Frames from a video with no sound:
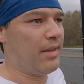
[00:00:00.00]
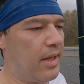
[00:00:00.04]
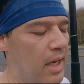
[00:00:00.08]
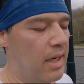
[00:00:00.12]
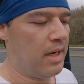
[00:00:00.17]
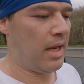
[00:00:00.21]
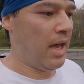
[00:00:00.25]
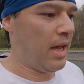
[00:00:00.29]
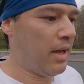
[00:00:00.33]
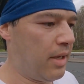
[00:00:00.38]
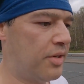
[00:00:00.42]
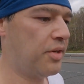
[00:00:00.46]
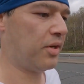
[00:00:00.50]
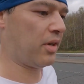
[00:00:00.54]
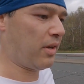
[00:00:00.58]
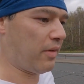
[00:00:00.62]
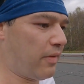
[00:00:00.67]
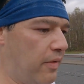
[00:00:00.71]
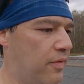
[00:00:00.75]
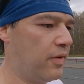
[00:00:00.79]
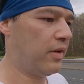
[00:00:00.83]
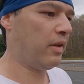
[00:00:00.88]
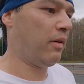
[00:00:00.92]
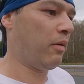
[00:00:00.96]
and then
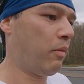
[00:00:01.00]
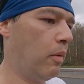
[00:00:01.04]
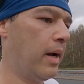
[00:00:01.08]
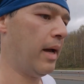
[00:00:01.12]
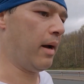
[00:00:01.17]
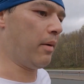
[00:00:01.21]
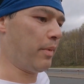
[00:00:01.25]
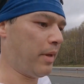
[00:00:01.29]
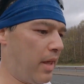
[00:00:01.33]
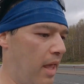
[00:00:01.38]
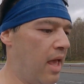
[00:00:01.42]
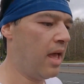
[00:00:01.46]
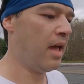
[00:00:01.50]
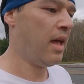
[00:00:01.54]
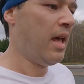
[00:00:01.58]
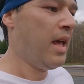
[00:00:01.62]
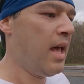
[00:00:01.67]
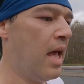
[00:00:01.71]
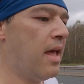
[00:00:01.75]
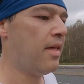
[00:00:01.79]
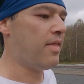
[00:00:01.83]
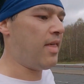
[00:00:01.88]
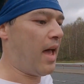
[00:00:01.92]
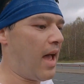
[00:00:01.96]
so it'll be
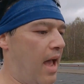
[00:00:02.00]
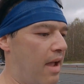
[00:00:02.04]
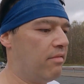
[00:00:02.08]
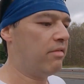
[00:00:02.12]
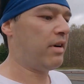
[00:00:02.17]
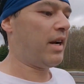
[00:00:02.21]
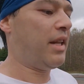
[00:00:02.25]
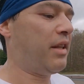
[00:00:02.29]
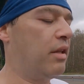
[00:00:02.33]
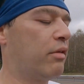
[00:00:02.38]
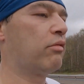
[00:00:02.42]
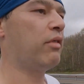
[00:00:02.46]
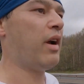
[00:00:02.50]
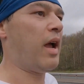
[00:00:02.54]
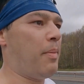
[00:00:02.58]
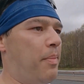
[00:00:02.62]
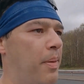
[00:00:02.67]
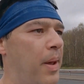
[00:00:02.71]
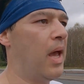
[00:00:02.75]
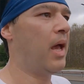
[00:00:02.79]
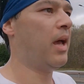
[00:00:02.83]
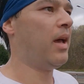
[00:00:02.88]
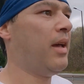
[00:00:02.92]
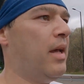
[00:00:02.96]
there ready to
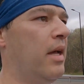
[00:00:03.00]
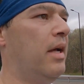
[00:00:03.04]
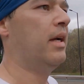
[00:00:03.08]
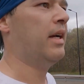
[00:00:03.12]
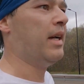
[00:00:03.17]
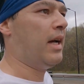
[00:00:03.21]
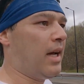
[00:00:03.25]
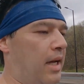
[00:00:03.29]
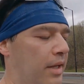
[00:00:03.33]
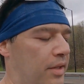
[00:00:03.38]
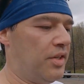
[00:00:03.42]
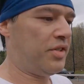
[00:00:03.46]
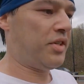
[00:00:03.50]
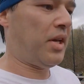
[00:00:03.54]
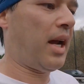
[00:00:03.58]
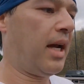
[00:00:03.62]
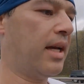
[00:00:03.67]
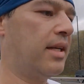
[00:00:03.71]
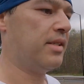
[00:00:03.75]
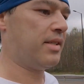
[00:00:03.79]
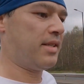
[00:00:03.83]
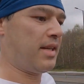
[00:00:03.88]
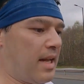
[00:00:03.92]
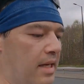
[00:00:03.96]
rip in the
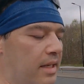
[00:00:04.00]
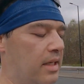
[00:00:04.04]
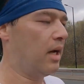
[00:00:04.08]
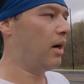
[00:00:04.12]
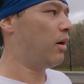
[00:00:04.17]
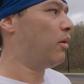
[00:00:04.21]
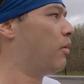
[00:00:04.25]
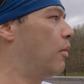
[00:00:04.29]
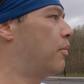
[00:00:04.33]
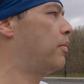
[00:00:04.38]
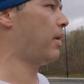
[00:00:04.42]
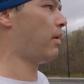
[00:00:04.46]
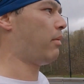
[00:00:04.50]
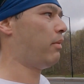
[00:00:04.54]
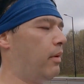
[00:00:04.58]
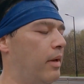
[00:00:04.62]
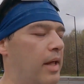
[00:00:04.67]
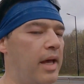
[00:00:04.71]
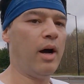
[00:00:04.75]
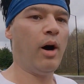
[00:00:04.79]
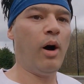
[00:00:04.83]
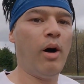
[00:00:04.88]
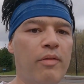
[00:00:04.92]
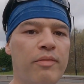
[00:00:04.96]
second stint, and will
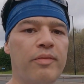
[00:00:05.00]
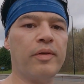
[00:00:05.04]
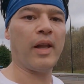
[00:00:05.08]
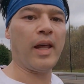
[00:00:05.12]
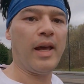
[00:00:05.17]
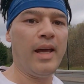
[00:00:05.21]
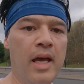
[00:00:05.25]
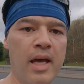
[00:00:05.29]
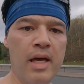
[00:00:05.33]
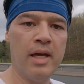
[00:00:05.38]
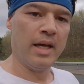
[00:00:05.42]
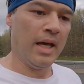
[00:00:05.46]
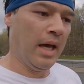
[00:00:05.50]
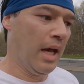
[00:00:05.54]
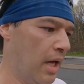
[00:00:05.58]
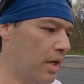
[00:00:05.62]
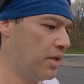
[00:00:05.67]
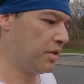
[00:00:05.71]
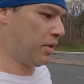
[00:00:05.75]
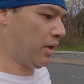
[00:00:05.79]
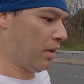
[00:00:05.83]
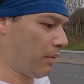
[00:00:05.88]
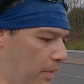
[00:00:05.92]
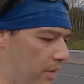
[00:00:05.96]
probably, hopefully,
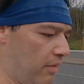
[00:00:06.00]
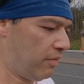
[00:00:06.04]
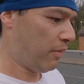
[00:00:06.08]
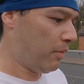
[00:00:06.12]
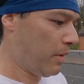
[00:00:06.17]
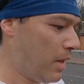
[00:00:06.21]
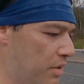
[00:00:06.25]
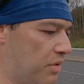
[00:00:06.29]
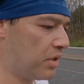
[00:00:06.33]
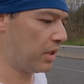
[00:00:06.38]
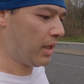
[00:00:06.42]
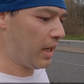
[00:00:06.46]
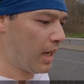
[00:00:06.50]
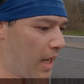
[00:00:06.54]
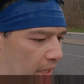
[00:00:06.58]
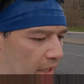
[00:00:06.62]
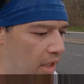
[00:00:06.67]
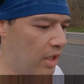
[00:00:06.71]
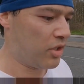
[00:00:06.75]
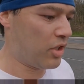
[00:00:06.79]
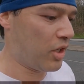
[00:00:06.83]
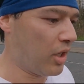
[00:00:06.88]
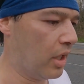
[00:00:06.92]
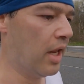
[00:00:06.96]
stop me from using
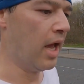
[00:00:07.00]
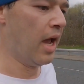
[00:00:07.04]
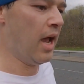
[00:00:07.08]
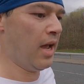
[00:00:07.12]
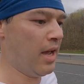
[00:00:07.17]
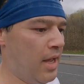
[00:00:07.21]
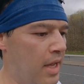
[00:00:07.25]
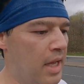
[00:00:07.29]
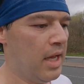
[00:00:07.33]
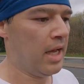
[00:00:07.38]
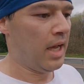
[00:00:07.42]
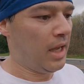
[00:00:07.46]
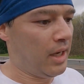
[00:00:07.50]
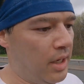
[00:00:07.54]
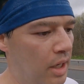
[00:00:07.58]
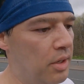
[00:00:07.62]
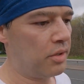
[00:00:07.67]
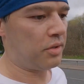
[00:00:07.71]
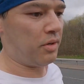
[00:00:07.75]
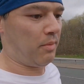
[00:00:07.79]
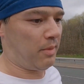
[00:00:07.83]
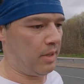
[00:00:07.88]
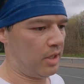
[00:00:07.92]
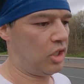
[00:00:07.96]
glycogen and
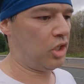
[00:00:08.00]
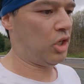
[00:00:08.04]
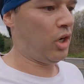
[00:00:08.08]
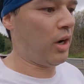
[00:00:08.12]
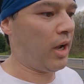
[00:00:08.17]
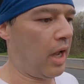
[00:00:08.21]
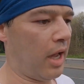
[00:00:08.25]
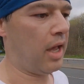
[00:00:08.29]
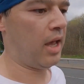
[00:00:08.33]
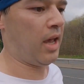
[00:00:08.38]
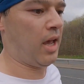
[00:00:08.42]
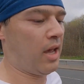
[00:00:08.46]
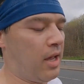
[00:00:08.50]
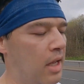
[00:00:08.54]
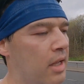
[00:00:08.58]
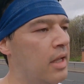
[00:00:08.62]
use up the sugar.